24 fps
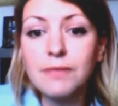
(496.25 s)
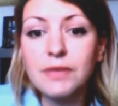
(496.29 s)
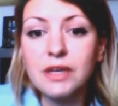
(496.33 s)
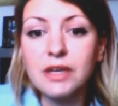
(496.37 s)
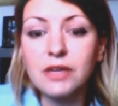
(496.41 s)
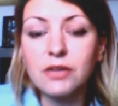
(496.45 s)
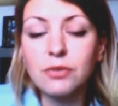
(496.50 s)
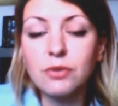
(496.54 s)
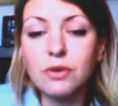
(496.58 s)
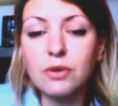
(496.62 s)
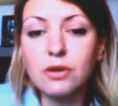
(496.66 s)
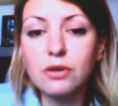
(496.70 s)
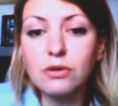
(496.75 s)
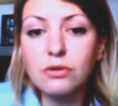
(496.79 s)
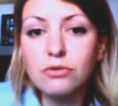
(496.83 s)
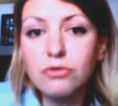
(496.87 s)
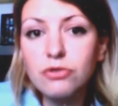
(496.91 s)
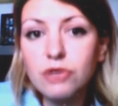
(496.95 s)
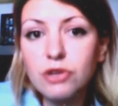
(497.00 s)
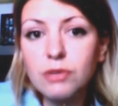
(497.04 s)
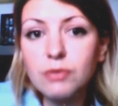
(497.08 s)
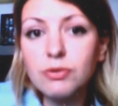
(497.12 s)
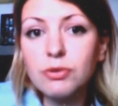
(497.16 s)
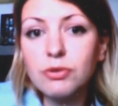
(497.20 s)
it will
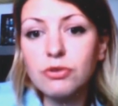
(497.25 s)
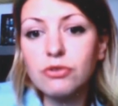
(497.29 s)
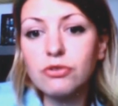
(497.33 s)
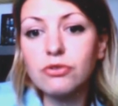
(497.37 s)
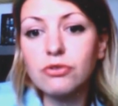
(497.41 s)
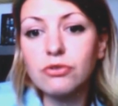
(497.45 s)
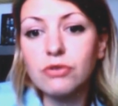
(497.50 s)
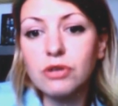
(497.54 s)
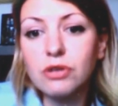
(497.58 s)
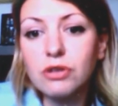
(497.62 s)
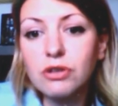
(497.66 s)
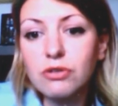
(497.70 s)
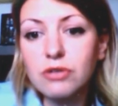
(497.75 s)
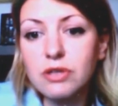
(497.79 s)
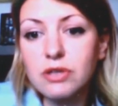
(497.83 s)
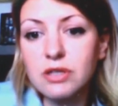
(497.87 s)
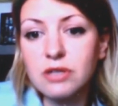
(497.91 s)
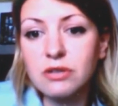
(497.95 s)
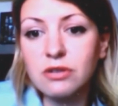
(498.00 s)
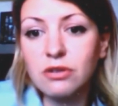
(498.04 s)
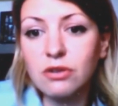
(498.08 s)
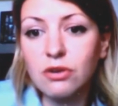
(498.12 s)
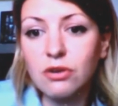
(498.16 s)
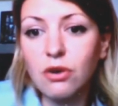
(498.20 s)
contribute to
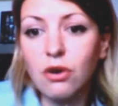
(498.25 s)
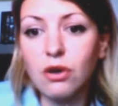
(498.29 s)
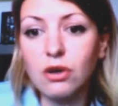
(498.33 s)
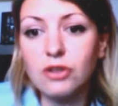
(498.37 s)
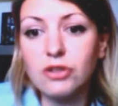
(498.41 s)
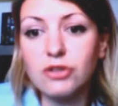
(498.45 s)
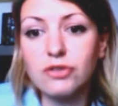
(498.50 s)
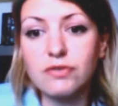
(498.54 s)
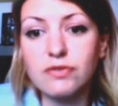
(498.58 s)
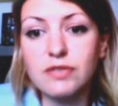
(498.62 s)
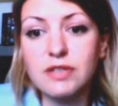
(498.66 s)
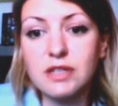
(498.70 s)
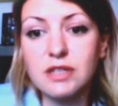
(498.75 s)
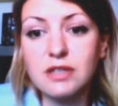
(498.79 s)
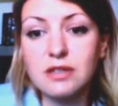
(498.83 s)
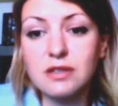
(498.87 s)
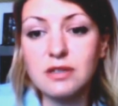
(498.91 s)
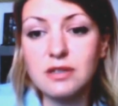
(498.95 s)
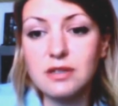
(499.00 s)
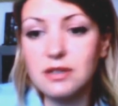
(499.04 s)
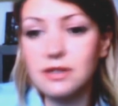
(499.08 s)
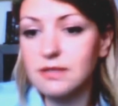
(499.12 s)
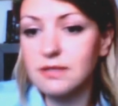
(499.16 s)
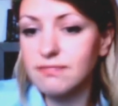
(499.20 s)
increasing the knowledge of
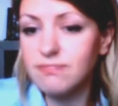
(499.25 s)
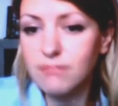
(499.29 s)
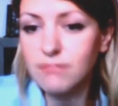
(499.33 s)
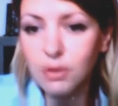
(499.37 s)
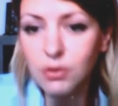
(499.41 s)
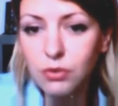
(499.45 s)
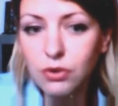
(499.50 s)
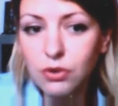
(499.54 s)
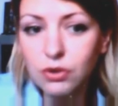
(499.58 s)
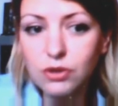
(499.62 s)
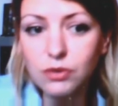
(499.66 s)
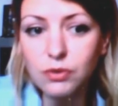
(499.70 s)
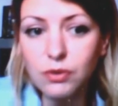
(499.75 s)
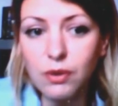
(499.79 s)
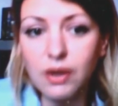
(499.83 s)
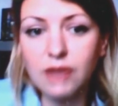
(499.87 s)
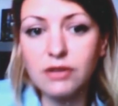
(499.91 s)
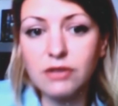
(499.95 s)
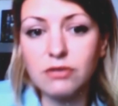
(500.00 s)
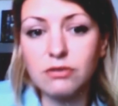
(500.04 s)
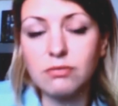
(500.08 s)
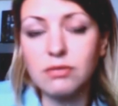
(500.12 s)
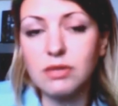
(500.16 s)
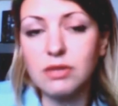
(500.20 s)
citizens
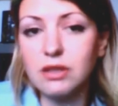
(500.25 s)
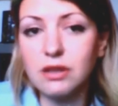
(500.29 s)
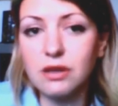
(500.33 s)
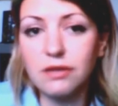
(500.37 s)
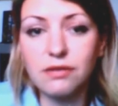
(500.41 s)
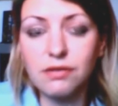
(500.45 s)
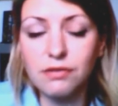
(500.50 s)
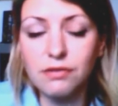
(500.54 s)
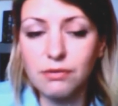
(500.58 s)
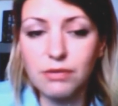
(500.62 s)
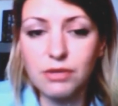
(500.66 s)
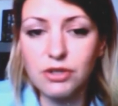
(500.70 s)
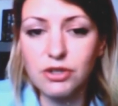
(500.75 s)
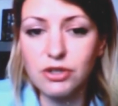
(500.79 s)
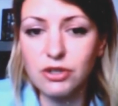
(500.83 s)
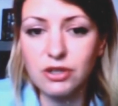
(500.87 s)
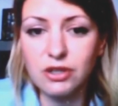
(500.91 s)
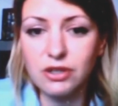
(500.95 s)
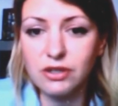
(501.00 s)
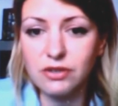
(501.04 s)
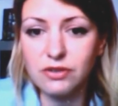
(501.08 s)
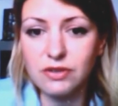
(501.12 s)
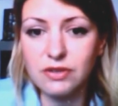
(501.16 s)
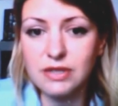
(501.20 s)
worldwide on media and information
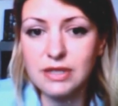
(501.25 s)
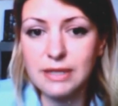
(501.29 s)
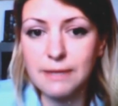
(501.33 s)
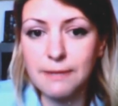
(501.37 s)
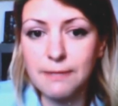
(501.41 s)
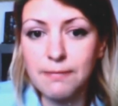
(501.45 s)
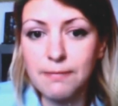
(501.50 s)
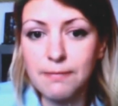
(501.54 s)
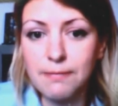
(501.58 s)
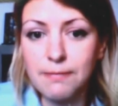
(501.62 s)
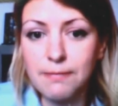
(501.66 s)
literacy.